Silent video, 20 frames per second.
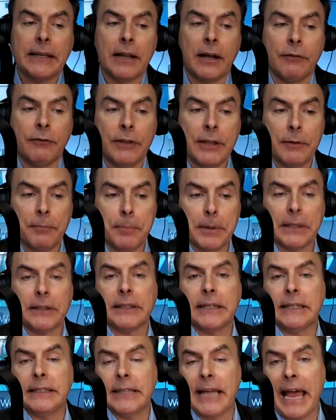of the
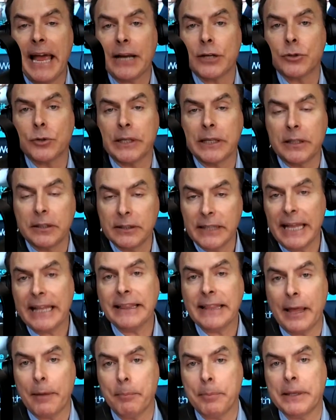ability to actually
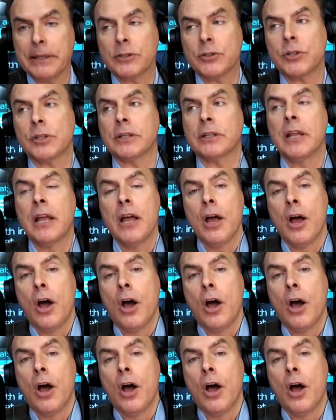collect that pension,